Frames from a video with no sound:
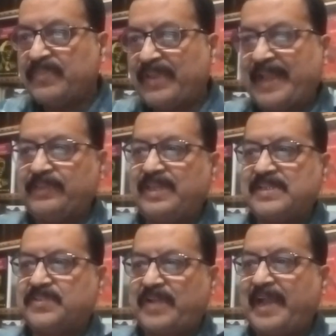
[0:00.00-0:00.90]
and the
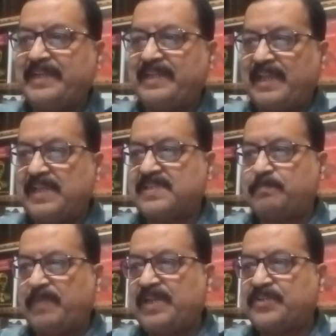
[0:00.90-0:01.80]
style is
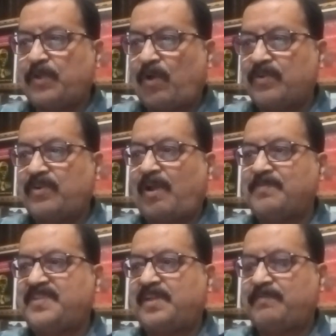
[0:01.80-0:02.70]
built on
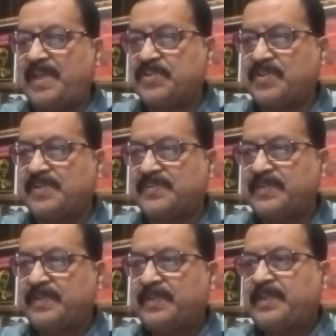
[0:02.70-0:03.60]
observations
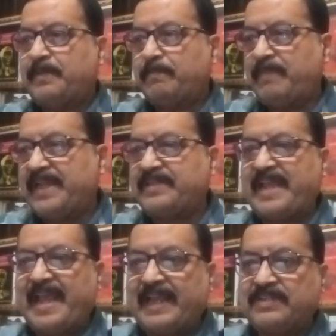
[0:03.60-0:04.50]
made
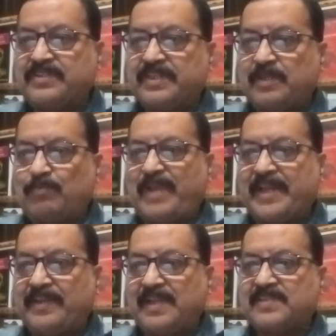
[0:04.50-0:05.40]
at
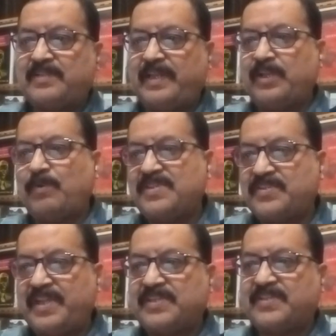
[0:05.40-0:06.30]
various
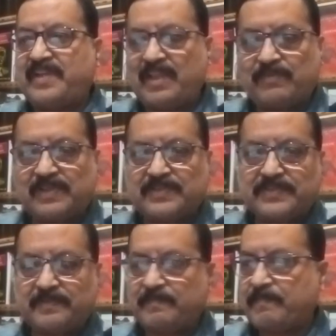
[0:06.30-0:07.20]
linguistics levels.